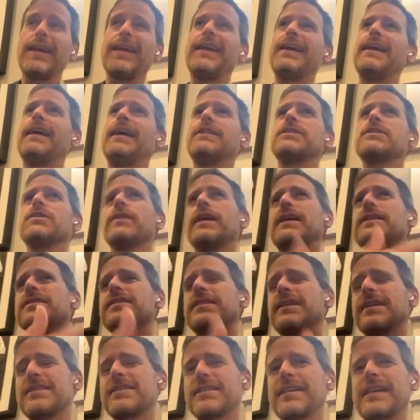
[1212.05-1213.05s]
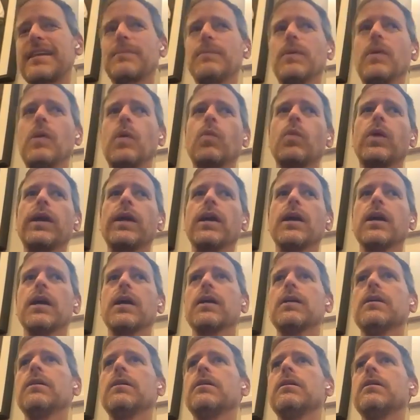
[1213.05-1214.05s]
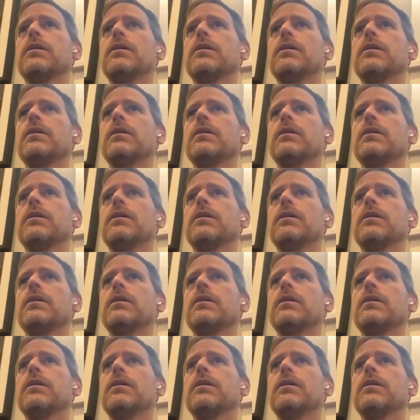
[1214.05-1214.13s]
And so that's an example where